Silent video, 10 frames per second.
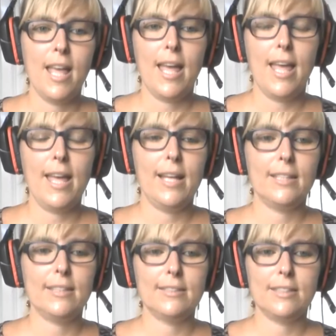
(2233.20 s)

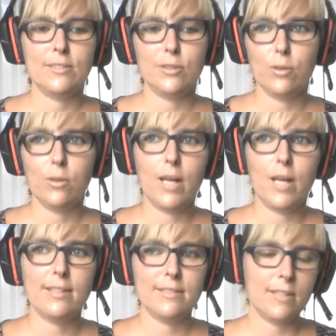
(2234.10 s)
And so,
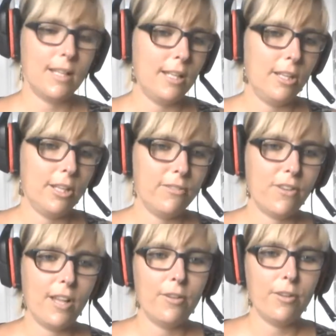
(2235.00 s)
as a lot of
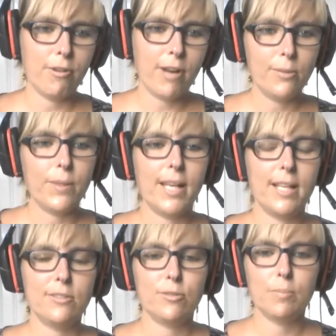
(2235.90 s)
other right wing
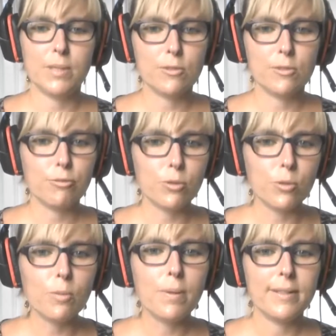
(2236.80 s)
extremist
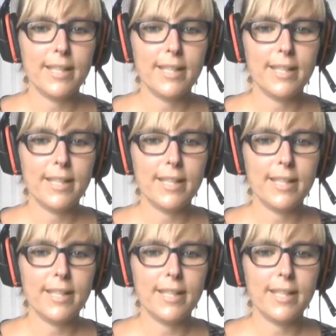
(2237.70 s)
group,